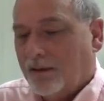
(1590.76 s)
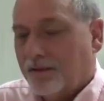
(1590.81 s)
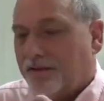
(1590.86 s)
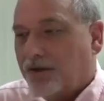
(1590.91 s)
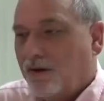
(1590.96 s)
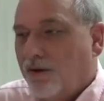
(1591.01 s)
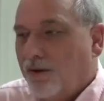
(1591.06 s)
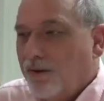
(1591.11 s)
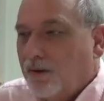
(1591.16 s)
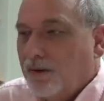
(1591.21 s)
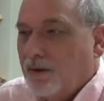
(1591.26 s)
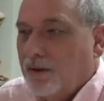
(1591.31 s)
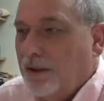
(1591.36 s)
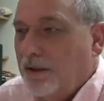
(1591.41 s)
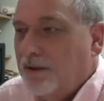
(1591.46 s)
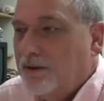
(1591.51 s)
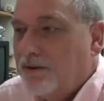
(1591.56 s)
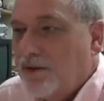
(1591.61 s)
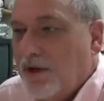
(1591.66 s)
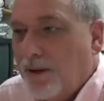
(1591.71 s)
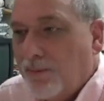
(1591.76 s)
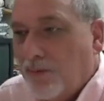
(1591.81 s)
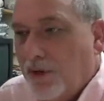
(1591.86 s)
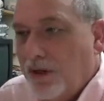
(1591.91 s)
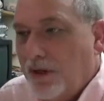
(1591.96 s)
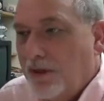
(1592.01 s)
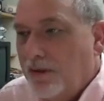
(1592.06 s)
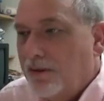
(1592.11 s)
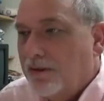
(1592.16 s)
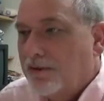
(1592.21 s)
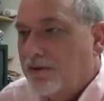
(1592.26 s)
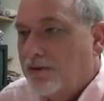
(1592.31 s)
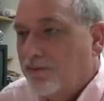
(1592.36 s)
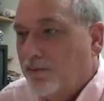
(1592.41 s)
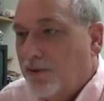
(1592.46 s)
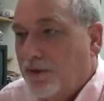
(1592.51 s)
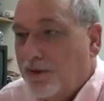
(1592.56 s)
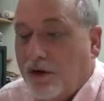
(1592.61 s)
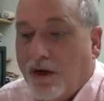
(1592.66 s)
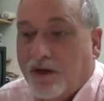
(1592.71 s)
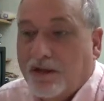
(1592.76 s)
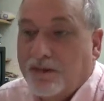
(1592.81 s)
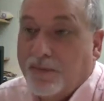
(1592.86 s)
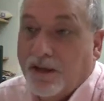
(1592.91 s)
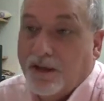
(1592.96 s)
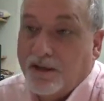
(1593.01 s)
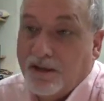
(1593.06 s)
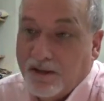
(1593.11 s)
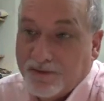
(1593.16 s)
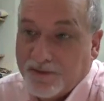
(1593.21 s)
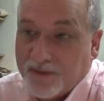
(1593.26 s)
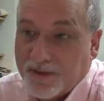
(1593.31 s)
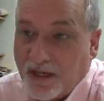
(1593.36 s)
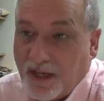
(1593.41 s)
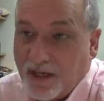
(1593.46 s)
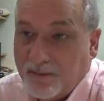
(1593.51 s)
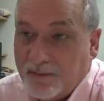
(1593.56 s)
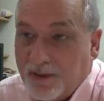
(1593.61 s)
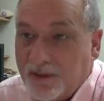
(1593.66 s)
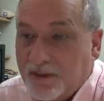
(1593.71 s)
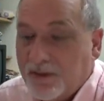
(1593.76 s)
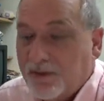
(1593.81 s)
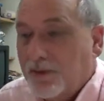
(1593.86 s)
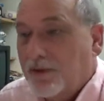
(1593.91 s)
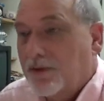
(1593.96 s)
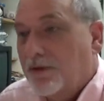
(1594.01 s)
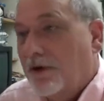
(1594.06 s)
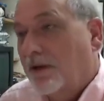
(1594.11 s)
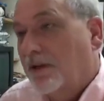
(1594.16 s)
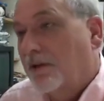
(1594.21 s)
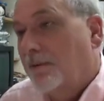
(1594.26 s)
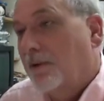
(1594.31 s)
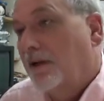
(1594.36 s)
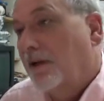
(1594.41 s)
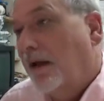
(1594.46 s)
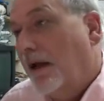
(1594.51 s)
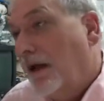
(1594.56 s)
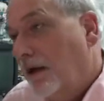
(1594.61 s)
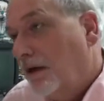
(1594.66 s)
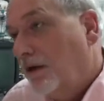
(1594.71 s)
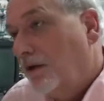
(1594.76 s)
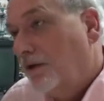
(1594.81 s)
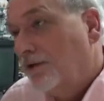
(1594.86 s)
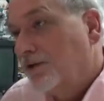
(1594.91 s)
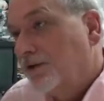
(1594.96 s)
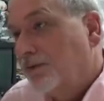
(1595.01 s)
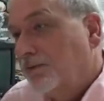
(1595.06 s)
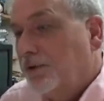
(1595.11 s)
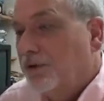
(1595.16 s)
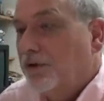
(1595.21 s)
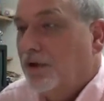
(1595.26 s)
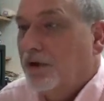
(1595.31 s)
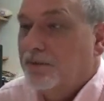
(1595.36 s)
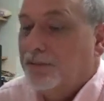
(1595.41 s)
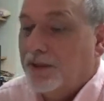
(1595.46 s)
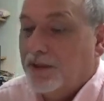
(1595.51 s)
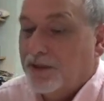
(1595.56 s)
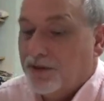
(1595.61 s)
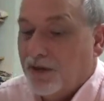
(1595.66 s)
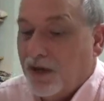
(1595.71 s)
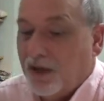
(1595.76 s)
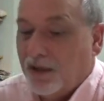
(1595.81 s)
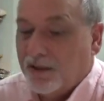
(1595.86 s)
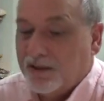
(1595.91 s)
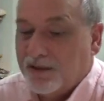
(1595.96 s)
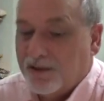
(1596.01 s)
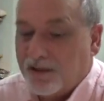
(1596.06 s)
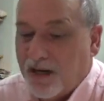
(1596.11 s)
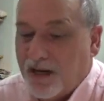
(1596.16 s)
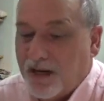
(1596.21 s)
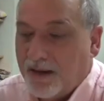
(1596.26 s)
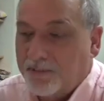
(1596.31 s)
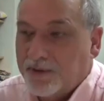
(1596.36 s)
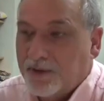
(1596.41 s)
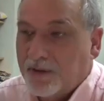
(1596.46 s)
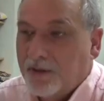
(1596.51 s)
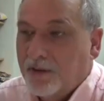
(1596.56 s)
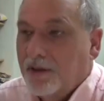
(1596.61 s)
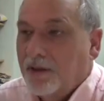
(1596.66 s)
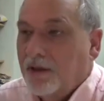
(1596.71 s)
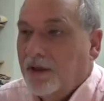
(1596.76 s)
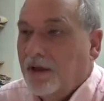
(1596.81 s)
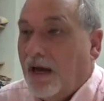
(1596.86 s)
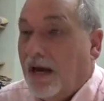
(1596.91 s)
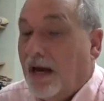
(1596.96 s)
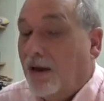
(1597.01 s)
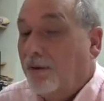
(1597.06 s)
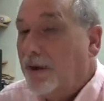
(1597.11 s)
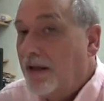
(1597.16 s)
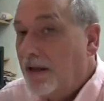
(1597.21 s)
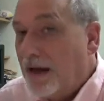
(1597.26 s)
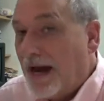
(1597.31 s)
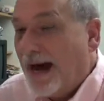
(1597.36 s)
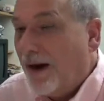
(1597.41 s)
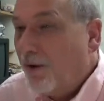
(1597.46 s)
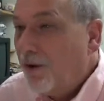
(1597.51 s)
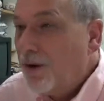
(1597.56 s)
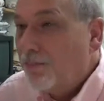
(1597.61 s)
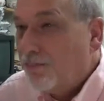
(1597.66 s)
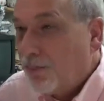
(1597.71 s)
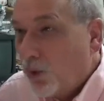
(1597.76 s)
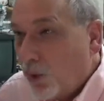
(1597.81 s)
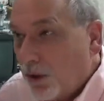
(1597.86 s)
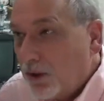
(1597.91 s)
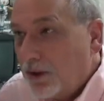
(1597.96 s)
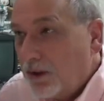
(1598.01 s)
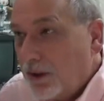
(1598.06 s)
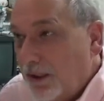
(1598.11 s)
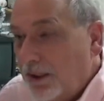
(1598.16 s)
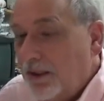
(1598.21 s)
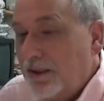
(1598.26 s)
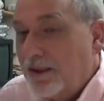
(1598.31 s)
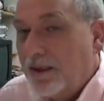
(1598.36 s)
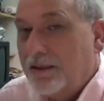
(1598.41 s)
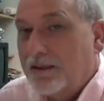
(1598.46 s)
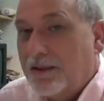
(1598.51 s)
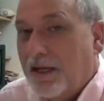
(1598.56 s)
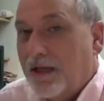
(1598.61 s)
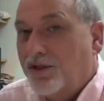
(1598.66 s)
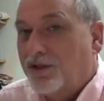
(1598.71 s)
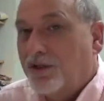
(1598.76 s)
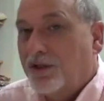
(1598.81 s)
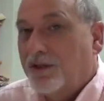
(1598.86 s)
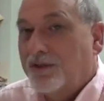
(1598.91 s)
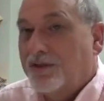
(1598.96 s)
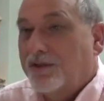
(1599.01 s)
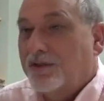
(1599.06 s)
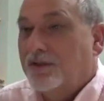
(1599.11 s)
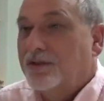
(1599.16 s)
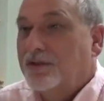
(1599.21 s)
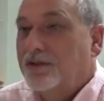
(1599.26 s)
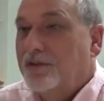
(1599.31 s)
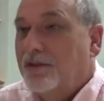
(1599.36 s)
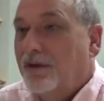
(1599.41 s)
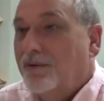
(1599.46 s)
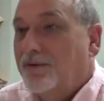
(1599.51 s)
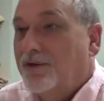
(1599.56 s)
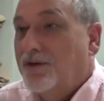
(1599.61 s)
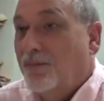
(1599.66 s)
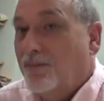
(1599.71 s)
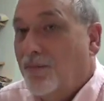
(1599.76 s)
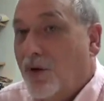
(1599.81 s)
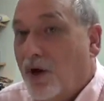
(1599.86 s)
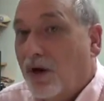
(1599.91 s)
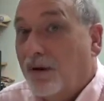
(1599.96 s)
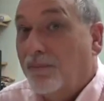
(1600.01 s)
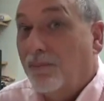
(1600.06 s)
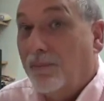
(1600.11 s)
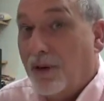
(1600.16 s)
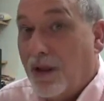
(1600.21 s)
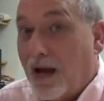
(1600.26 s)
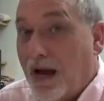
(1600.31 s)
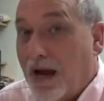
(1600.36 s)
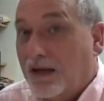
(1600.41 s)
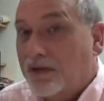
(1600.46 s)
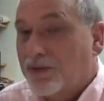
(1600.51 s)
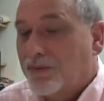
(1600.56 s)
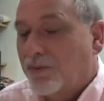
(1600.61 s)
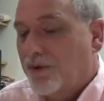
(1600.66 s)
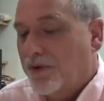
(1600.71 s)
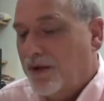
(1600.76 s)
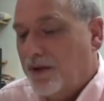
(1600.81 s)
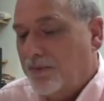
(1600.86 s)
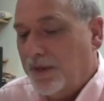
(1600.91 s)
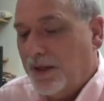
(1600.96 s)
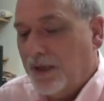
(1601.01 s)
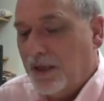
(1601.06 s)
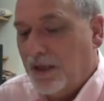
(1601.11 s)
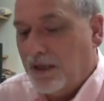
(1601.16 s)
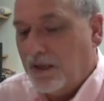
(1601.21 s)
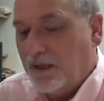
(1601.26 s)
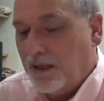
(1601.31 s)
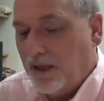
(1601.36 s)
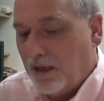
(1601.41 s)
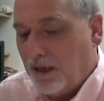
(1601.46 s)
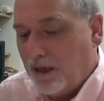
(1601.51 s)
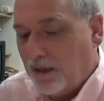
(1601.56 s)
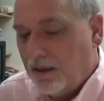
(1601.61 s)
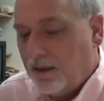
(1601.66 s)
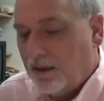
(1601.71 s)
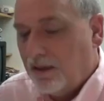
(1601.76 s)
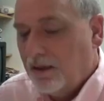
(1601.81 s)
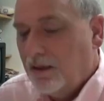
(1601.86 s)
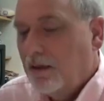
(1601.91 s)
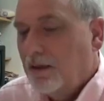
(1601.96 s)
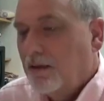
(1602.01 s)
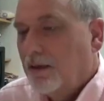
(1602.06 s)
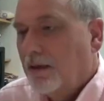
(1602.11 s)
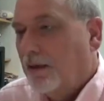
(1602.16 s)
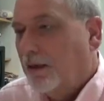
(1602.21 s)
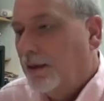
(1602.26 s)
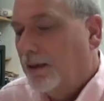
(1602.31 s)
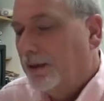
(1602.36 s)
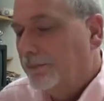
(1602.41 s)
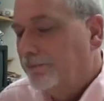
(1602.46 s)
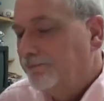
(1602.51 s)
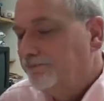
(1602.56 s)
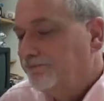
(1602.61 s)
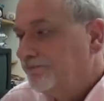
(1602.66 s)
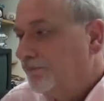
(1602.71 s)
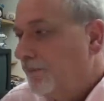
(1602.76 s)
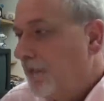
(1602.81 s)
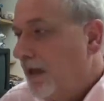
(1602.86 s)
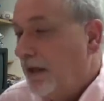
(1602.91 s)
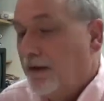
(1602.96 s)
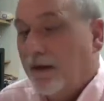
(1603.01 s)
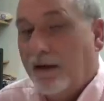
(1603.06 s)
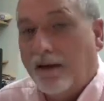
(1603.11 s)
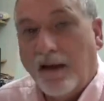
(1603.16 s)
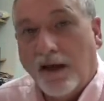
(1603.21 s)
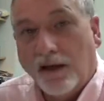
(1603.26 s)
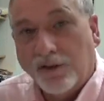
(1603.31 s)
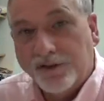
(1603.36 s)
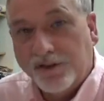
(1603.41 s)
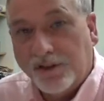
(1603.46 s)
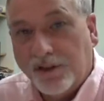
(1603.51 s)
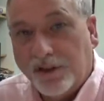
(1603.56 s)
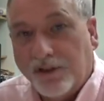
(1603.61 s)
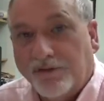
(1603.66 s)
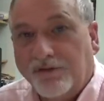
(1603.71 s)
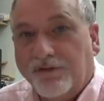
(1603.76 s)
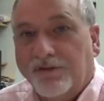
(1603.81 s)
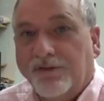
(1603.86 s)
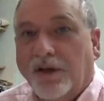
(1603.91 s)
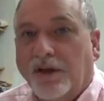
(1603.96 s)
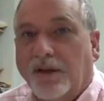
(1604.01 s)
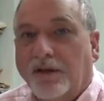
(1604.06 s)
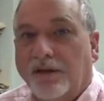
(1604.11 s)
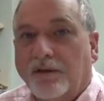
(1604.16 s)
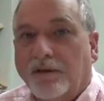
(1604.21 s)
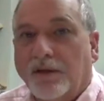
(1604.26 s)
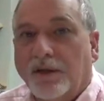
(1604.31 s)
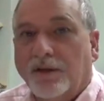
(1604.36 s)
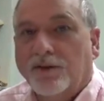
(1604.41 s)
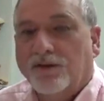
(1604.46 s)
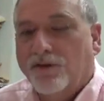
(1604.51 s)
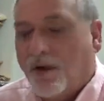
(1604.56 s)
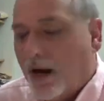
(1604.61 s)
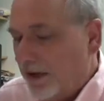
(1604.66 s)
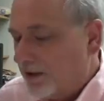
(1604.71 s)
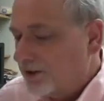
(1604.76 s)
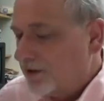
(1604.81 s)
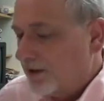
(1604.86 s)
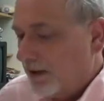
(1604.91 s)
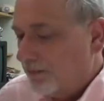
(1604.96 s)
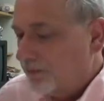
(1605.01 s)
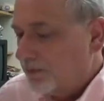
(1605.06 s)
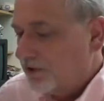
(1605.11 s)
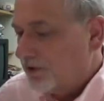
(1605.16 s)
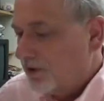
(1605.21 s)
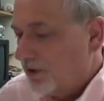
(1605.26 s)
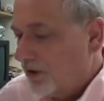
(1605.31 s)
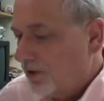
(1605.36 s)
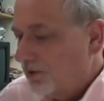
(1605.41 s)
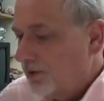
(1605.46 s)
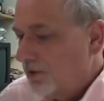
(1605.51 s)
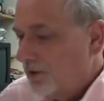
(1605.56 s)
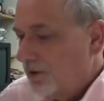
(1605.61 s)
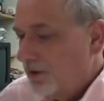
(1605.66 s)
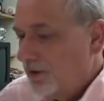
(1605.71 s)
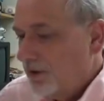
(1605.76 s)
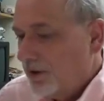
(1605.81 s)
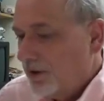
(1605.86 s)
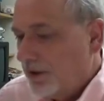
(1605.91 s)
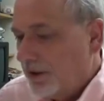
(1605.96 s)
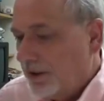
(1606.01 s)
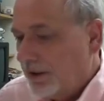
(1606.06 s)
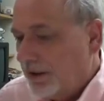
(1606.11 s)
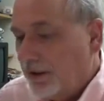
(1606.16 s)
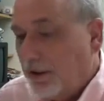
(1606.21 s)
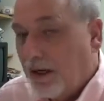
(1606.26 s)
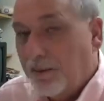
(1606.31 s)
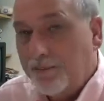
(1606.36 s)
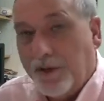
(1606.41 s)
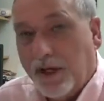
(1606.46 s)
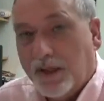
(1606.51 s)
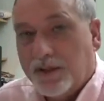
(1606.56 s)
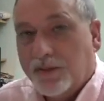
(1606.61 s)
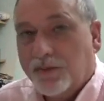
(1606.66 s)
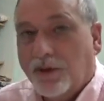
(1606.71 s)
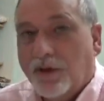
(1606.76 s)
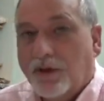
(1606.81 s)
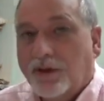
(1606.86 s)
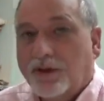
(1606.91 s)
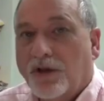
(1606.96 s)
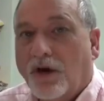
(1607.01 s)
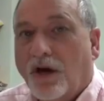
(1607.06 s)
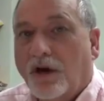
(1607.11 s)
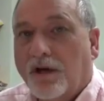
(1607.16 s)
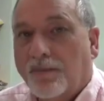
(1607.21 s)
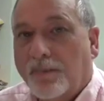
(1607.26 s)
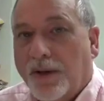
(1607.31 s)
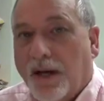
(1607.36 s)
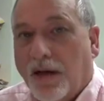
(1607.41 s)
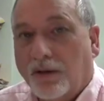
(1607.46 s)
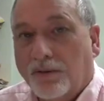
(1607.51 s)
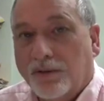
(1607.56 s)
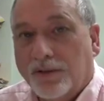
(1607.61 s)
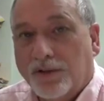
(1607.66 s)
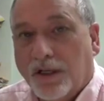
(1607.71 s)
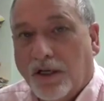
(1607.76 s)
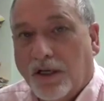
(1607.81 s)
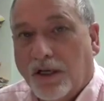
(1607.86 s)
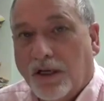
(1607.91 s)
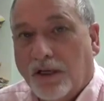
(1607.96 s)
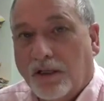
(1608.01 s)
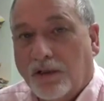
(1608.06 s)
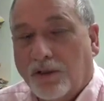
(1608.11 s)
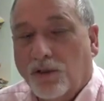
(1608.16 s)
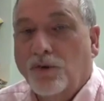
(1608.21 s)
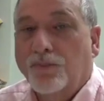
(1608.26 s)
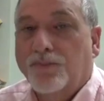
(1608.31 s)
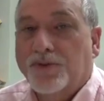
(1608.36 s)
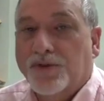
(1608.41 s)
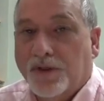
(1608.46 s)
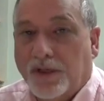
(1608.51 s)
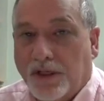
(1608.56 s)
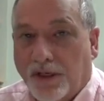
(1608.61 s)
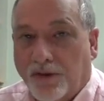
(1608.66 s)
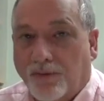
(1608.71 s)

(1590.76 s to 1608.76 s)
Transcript: So in summary, in this, we talked about if statements, we talked about else, we talked about try and except, how important indentation is to mark blocks where they begin in the end, and an else if and try except. So up next, we're going to talk about loops and